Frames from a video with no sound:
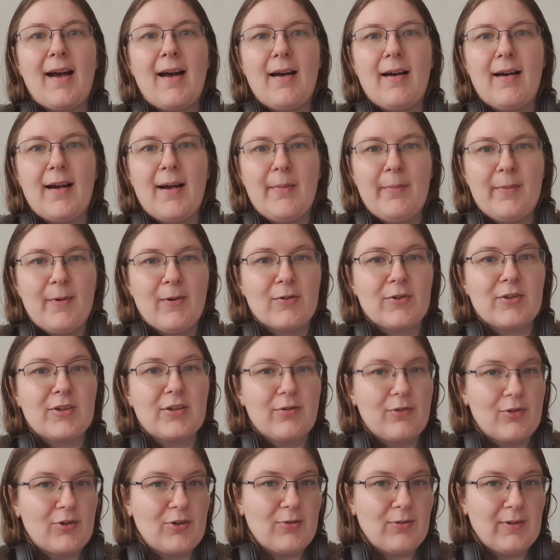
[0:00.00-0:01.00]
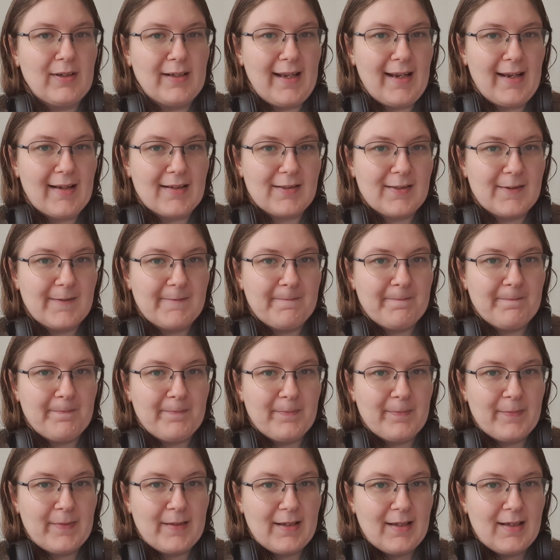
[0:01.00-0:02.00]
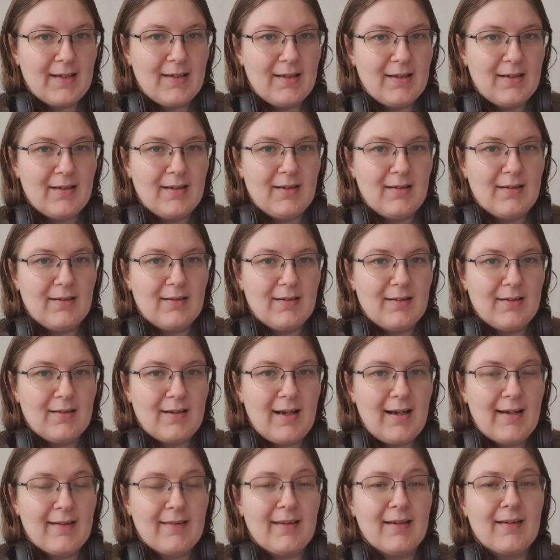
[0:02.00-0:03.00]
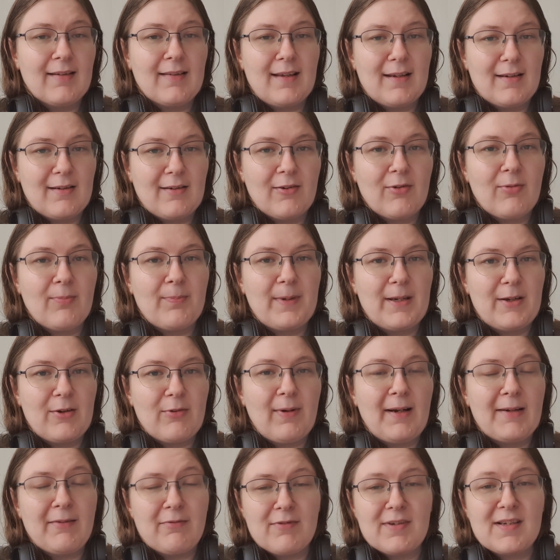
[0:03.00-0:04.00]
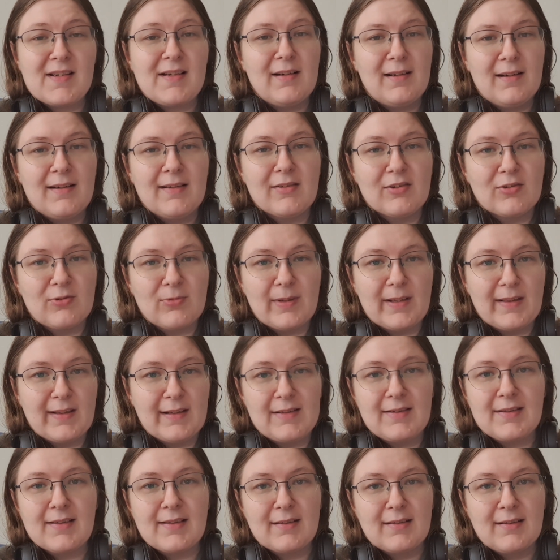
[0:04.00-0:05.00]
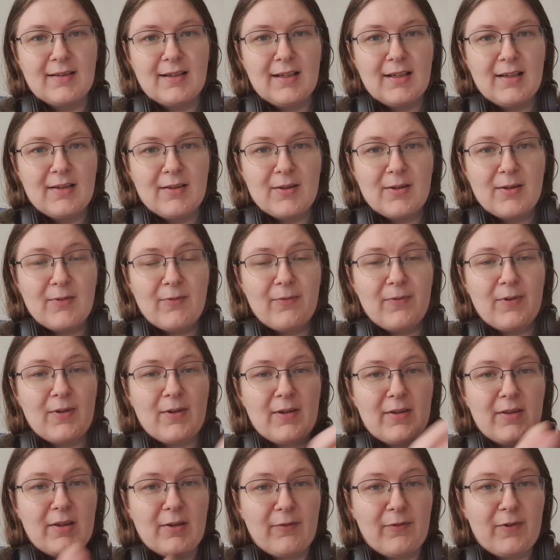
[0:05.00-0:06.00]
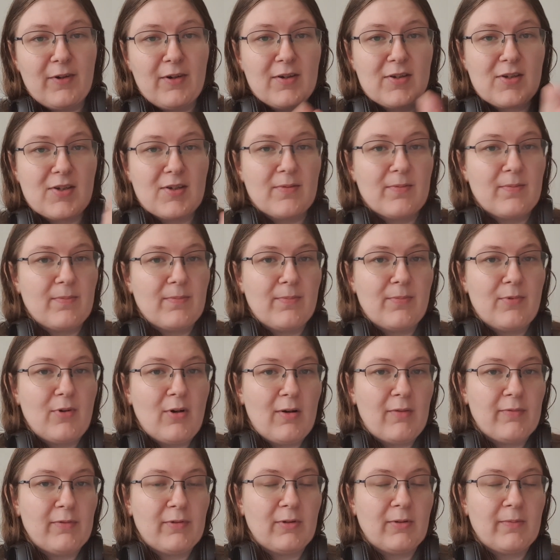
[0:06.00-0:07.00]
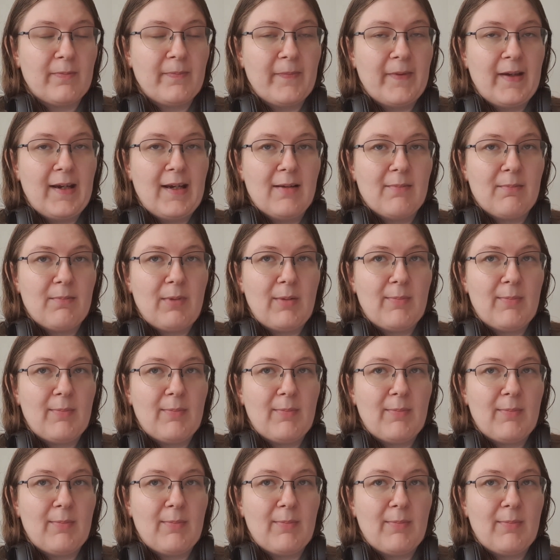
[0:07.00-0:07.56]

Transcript: I'm not too sure yet. I think they can be quite resilient with it. In the first novel, my